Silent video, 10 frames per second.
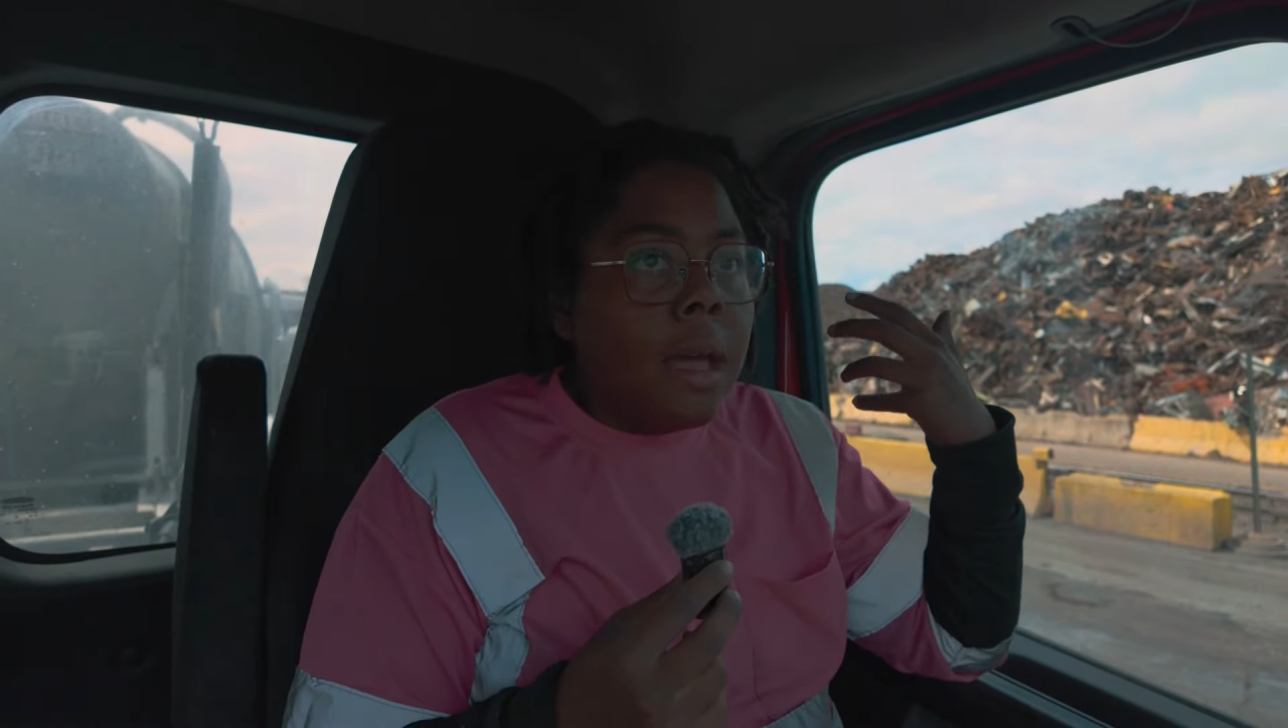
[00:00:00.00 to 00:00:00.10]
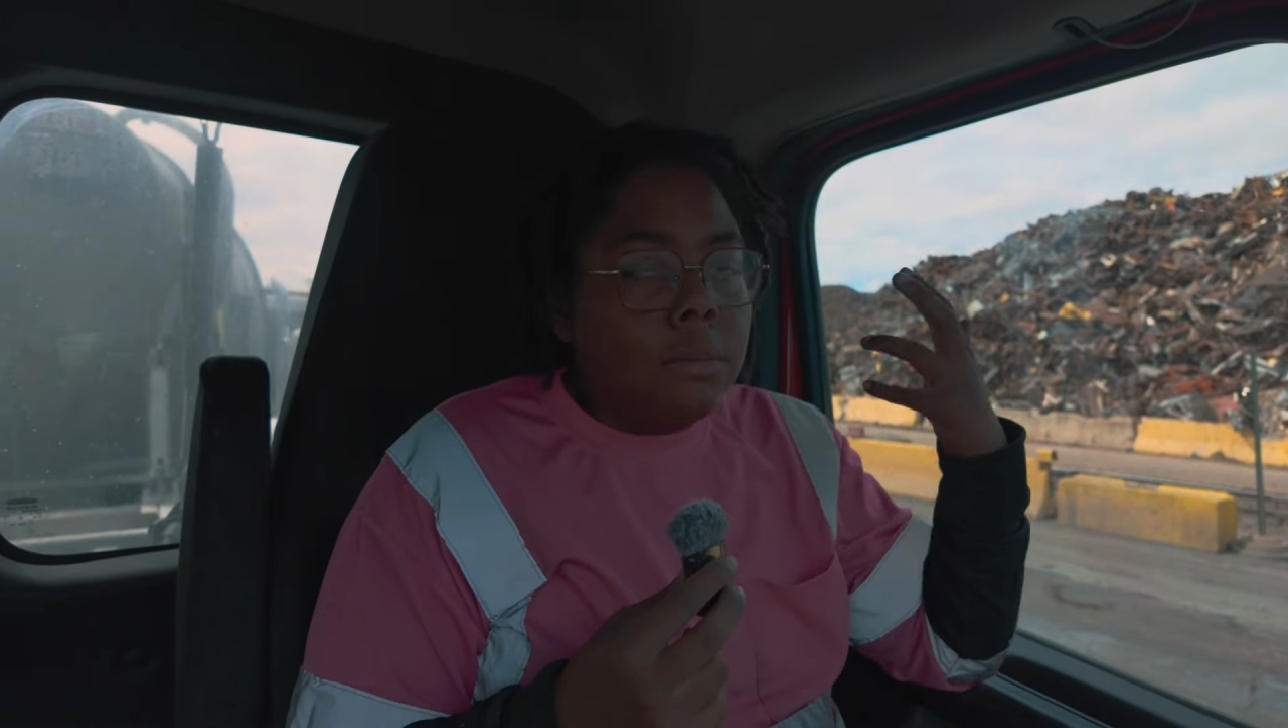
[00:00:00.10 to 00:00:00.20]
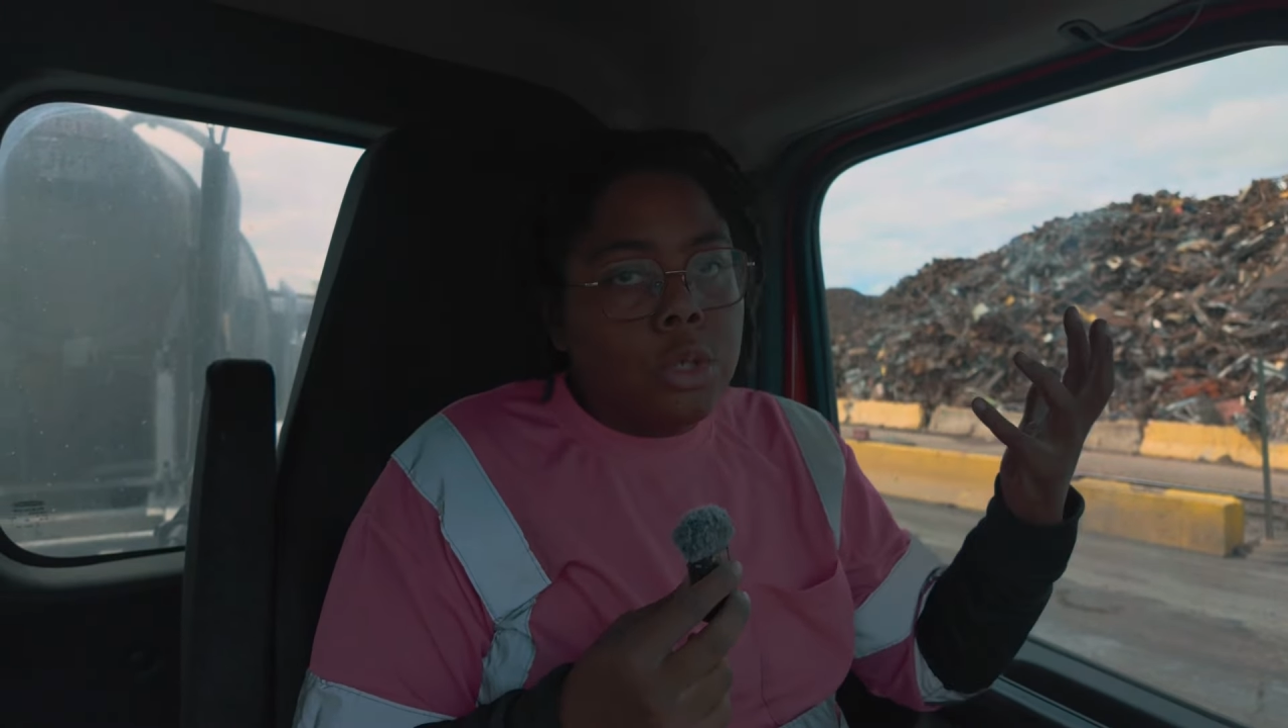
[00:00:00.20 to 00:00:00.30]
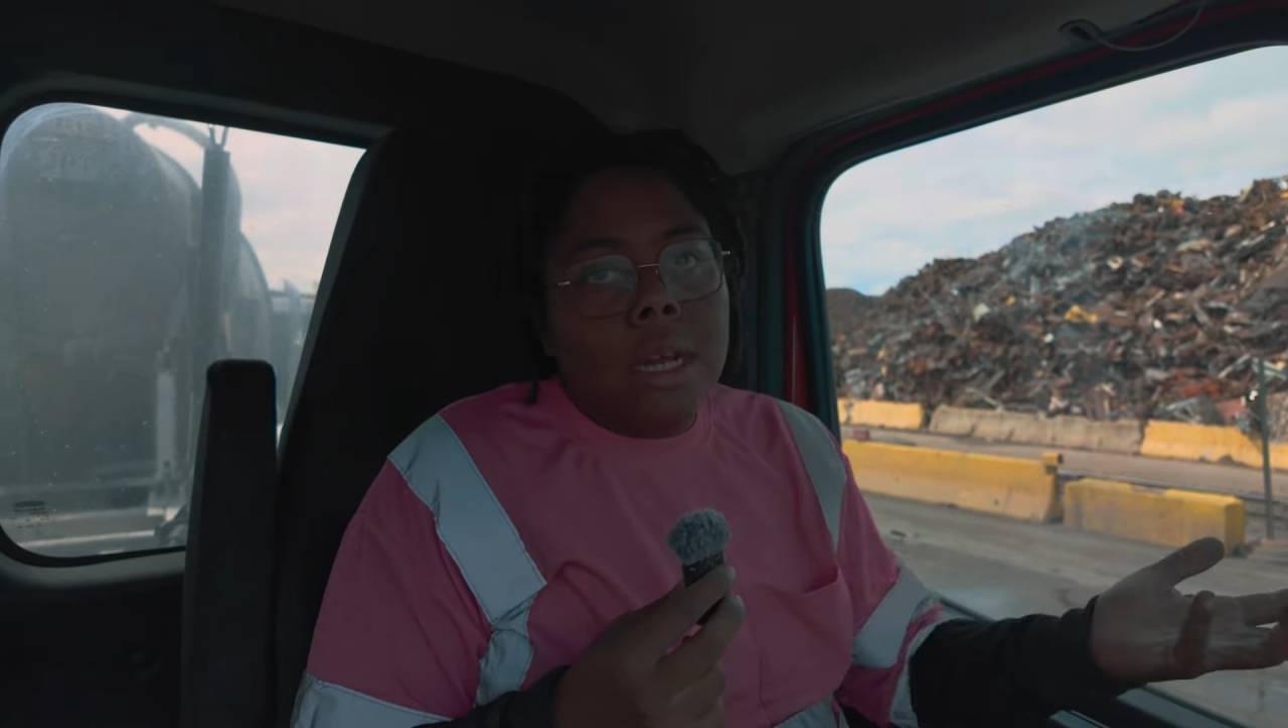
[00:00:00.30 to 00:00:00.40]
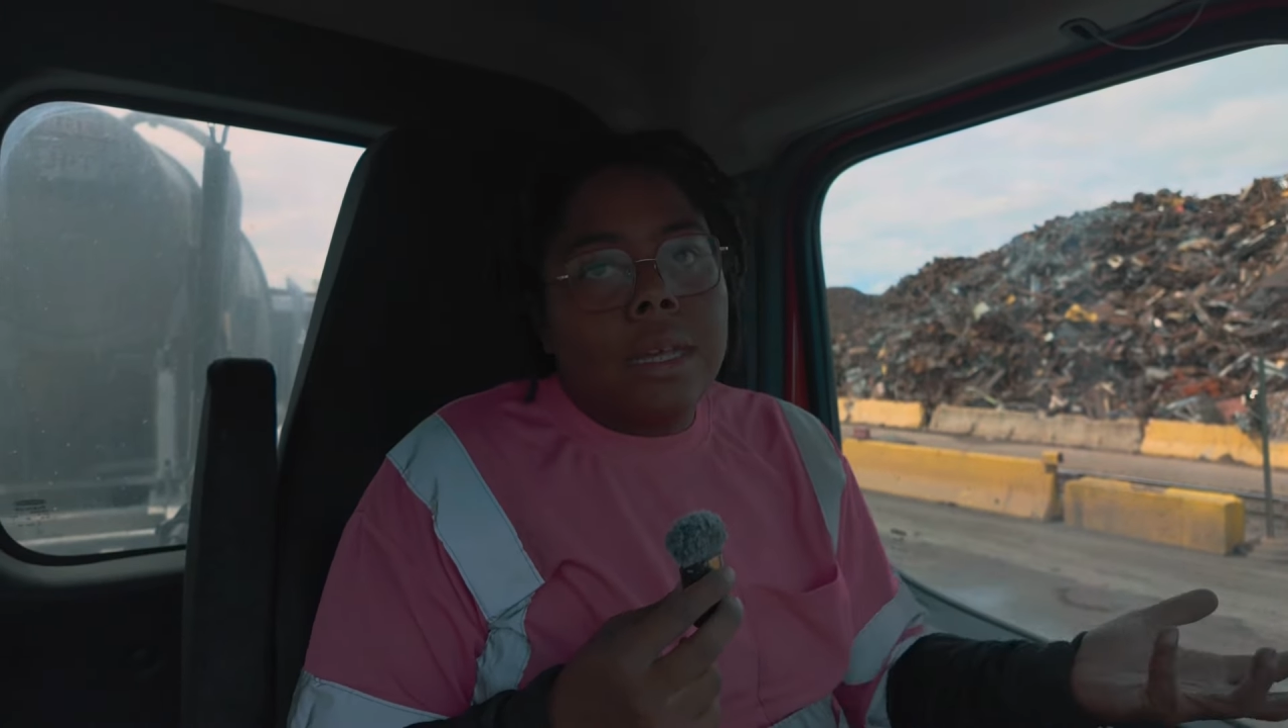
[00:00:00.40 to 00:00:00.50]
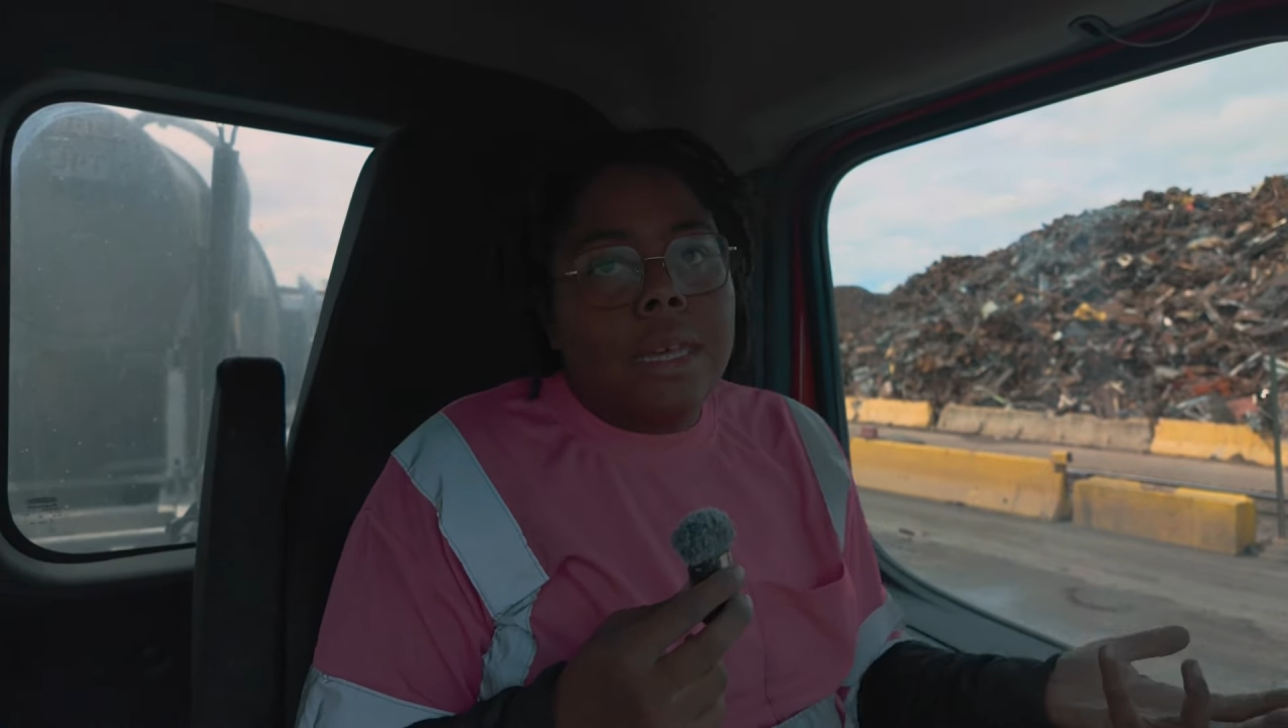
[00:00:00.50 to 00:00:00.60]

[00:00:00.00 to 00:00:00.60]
am trying to